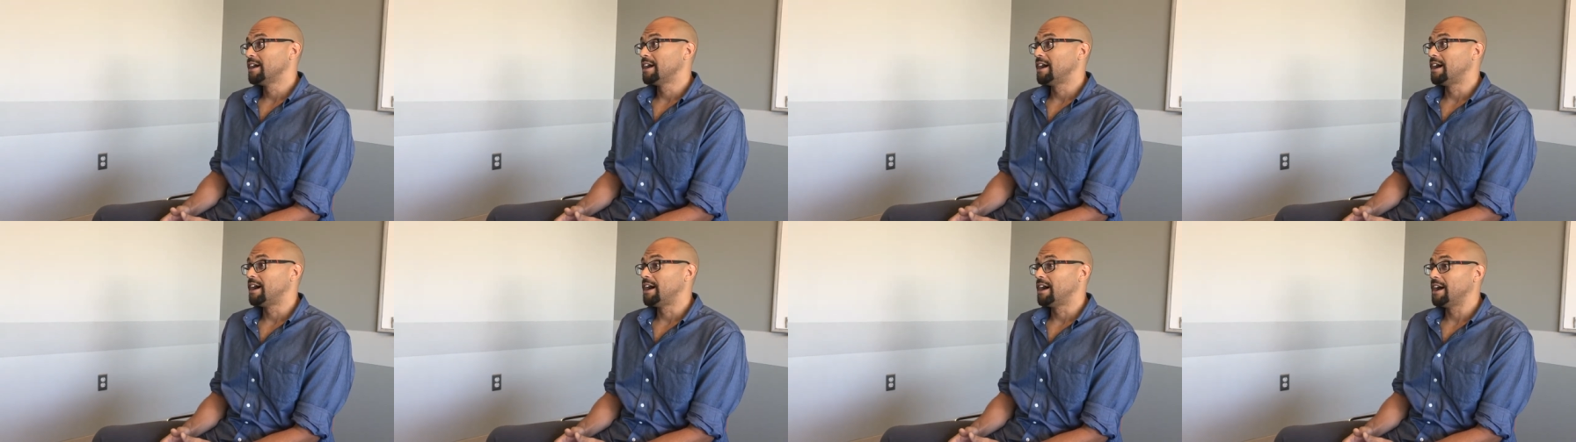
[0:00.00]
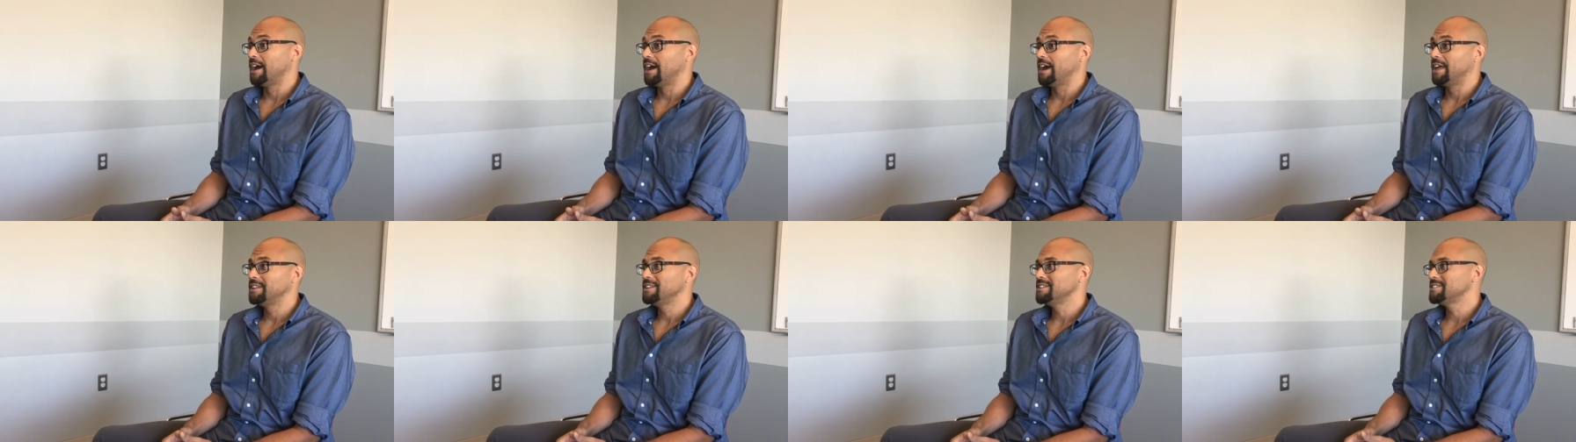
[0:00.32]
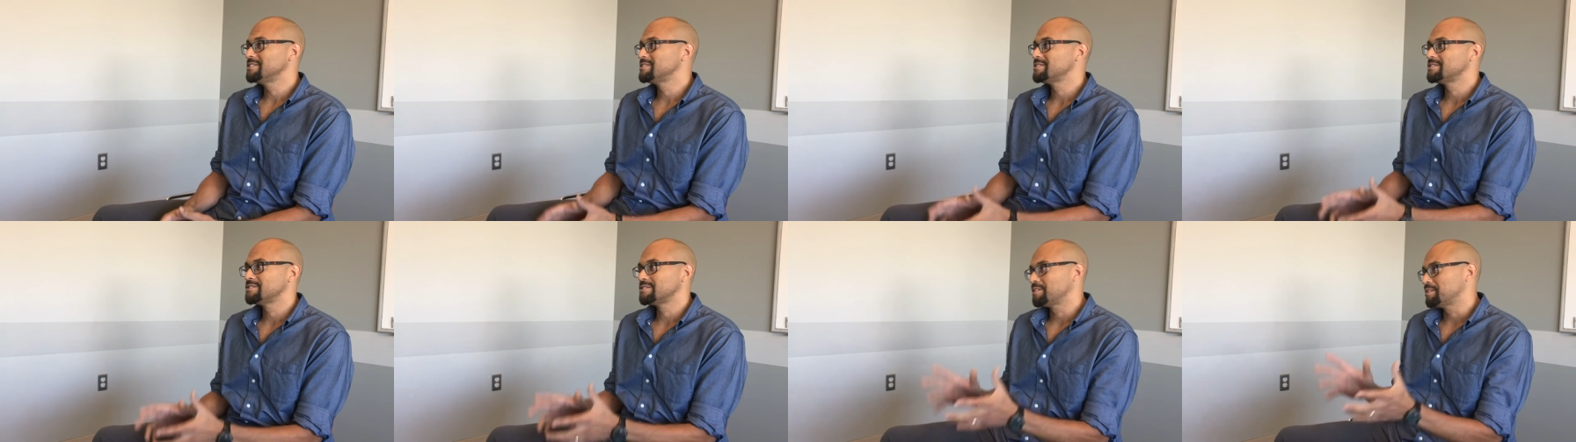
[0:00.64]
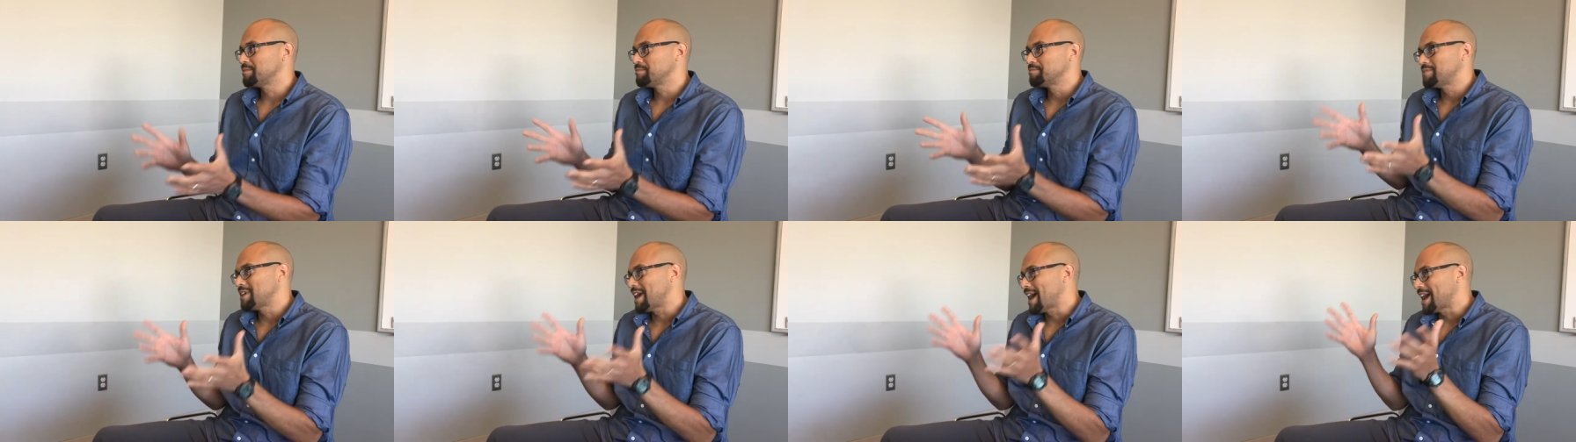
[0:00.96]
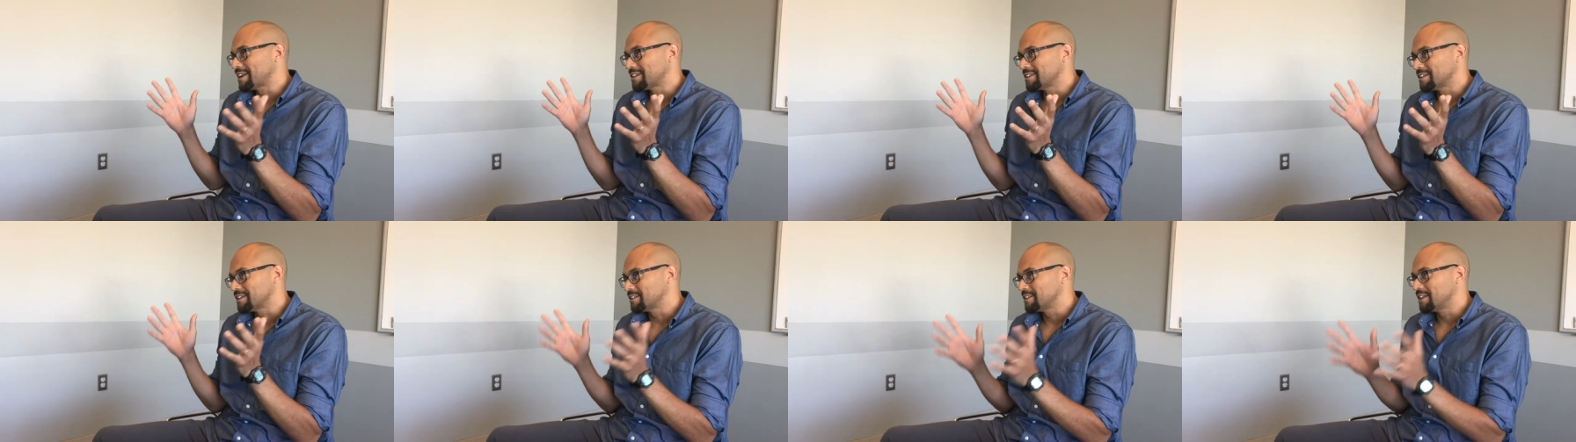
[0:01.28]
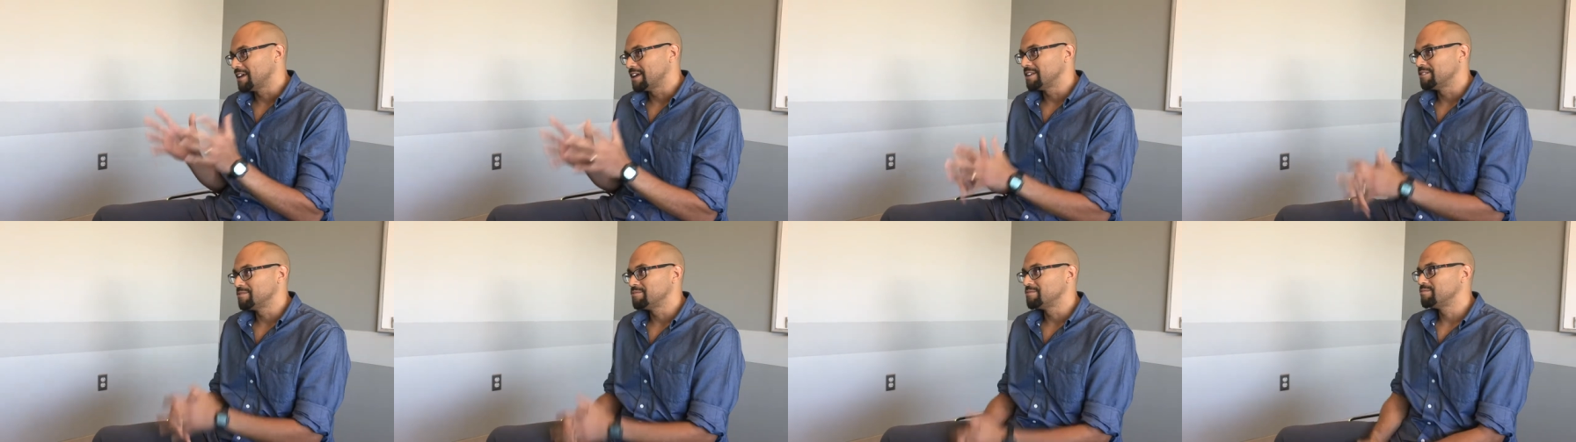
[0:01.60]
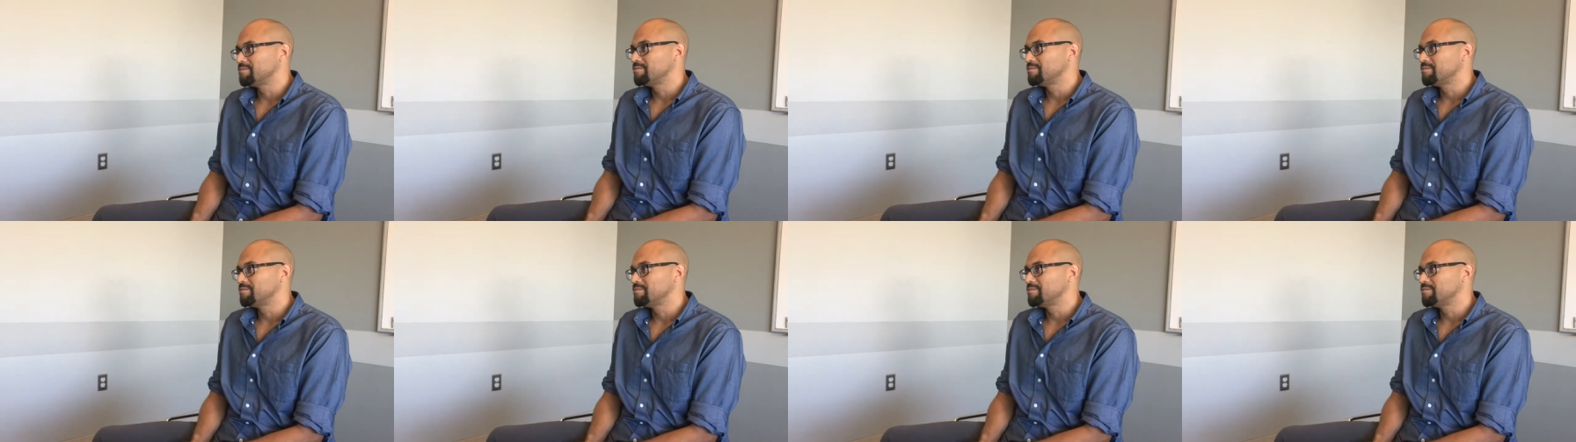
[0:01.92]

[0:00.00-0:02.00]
uh, and this is a tactic that